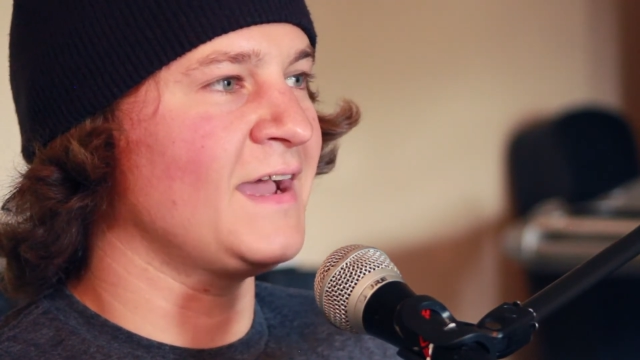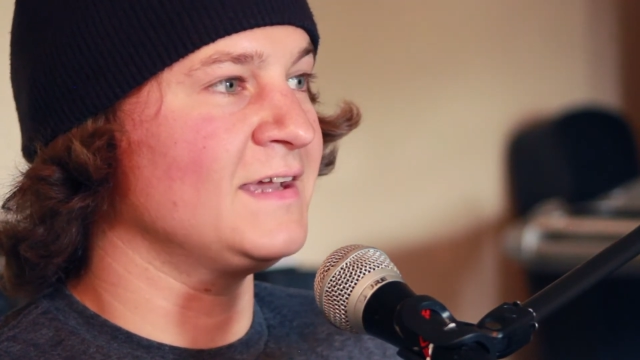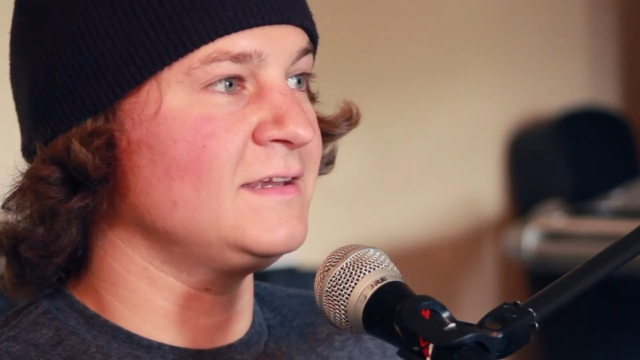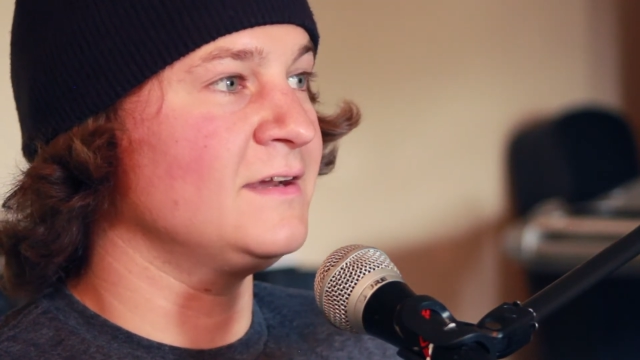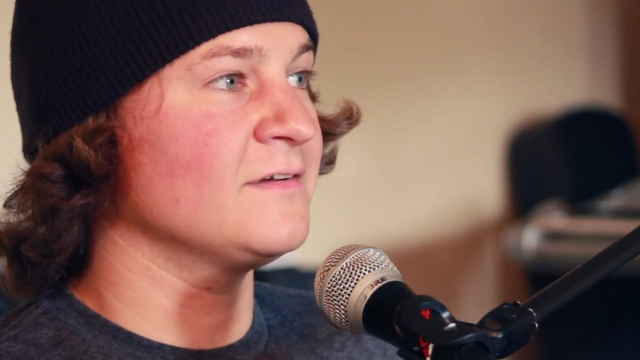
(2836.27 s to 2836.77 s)
I
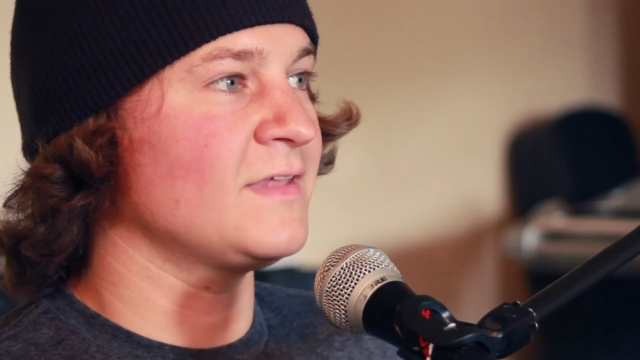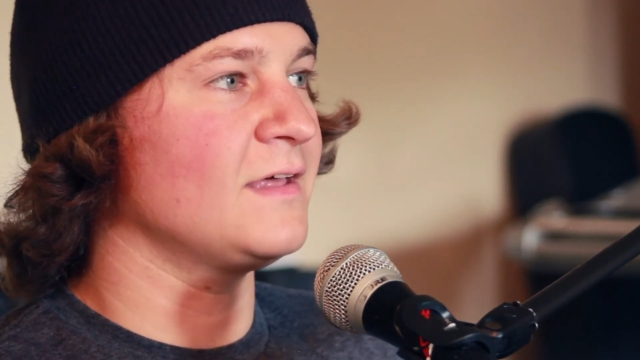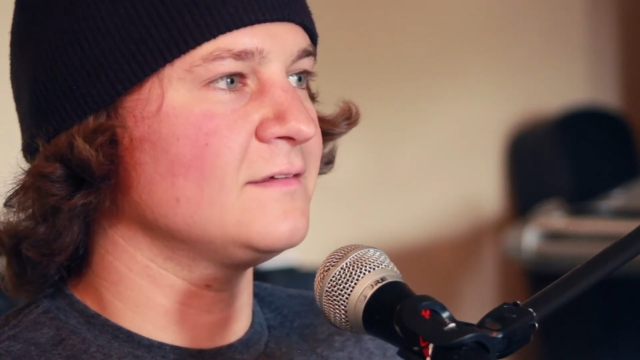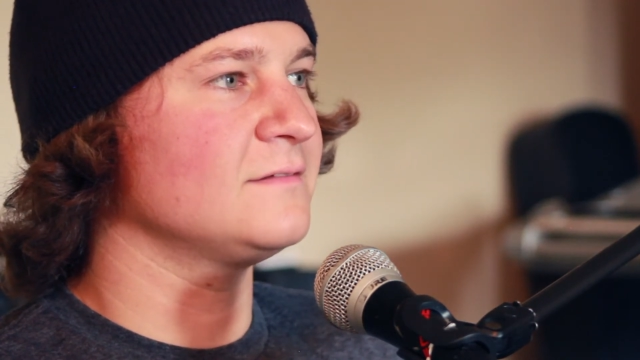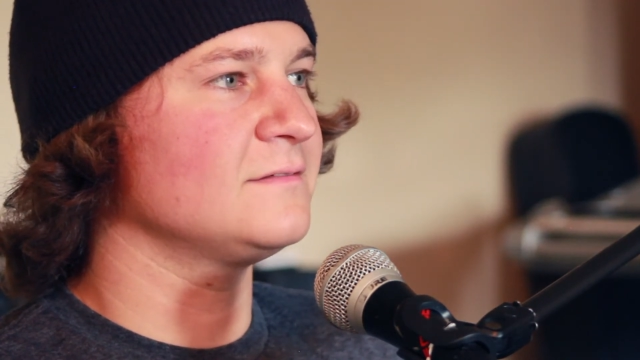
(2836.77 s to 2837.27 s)
could hear
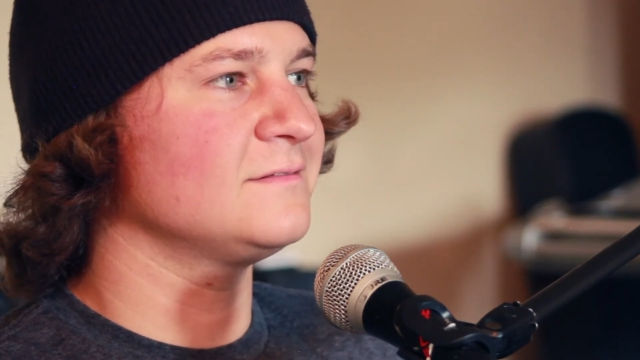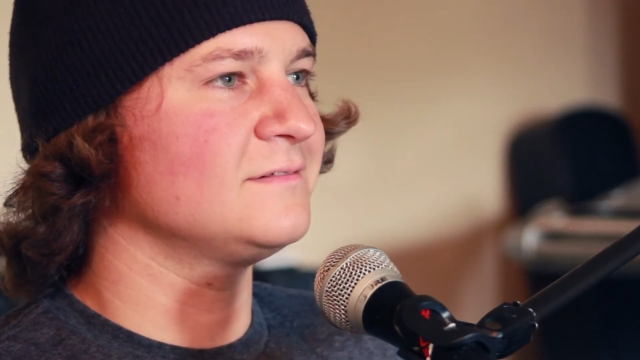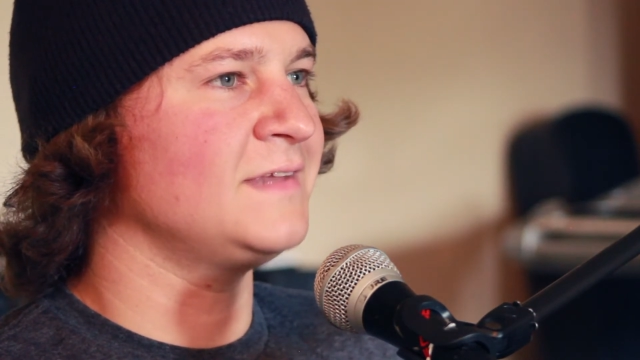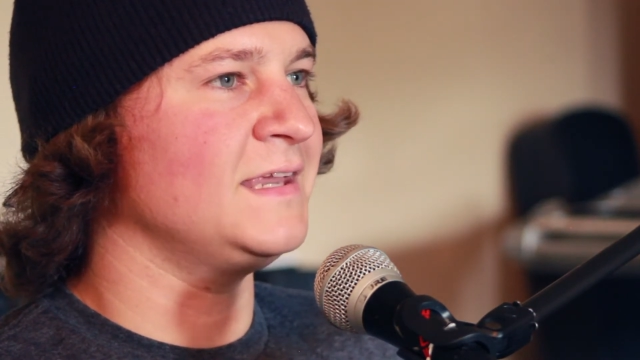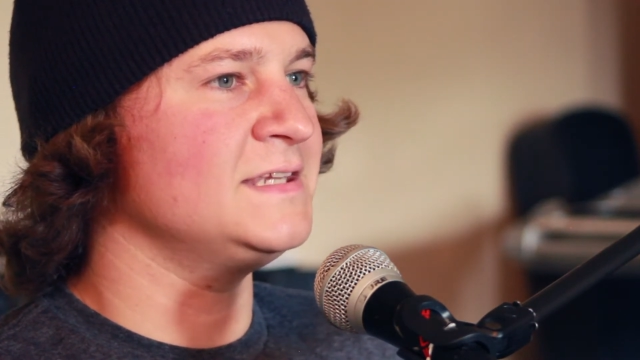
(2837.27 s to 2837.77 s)
that
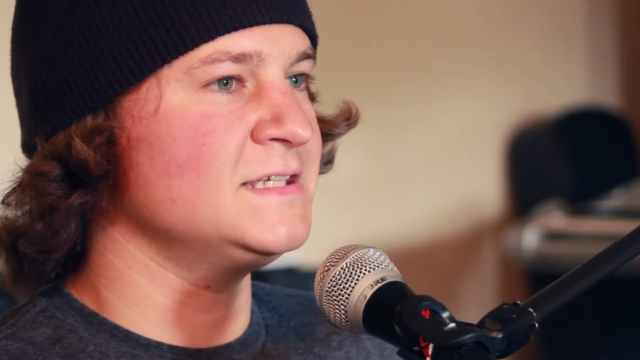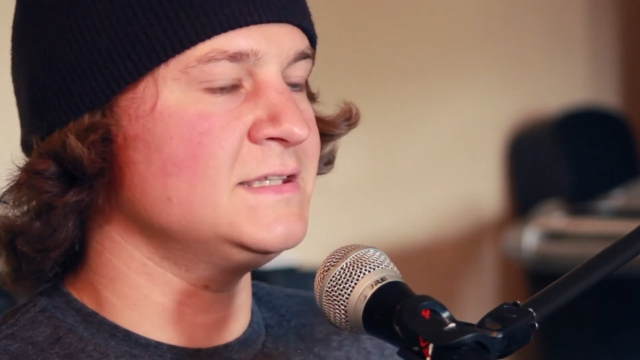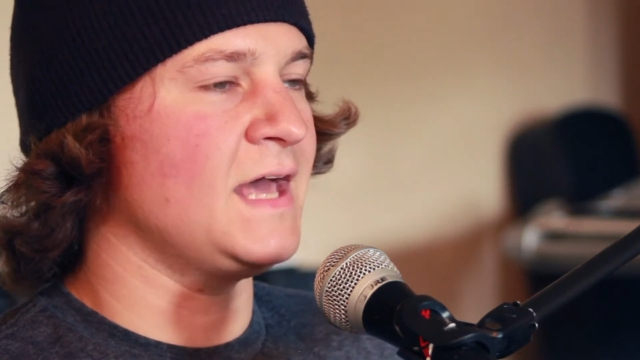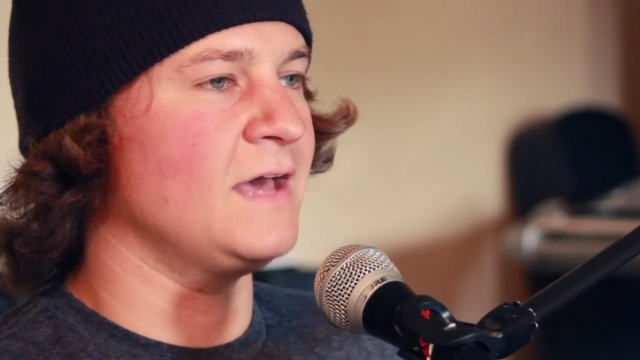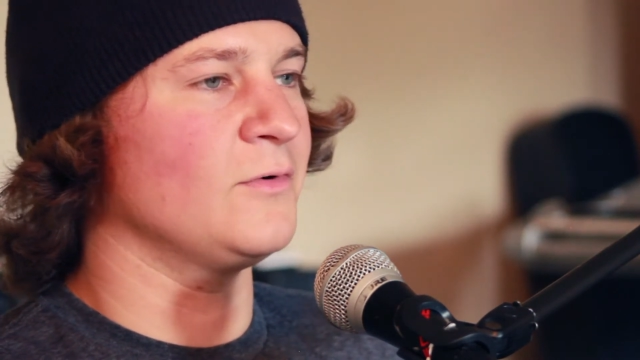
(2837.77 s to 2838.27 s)
he
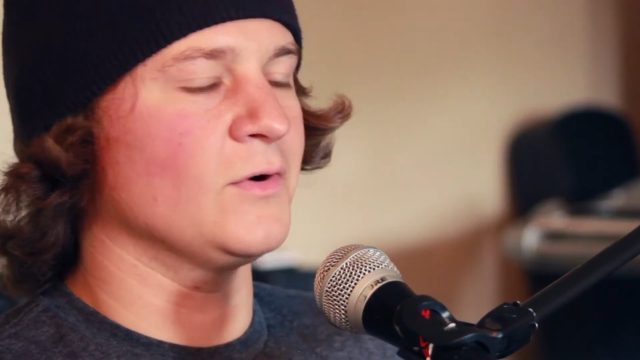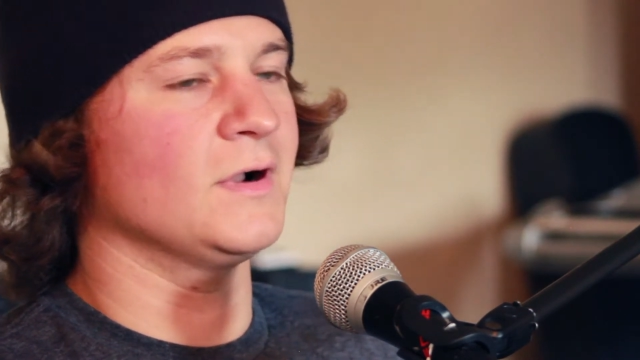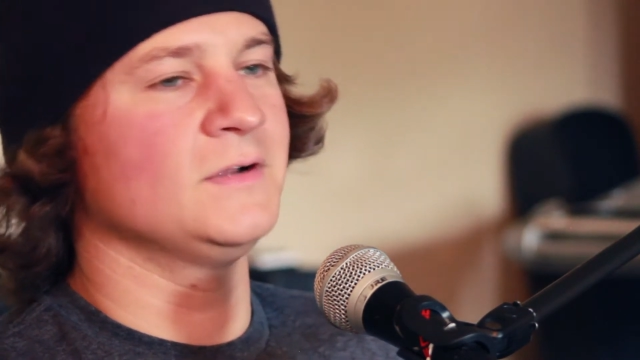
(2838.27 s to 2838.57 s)
did that. Or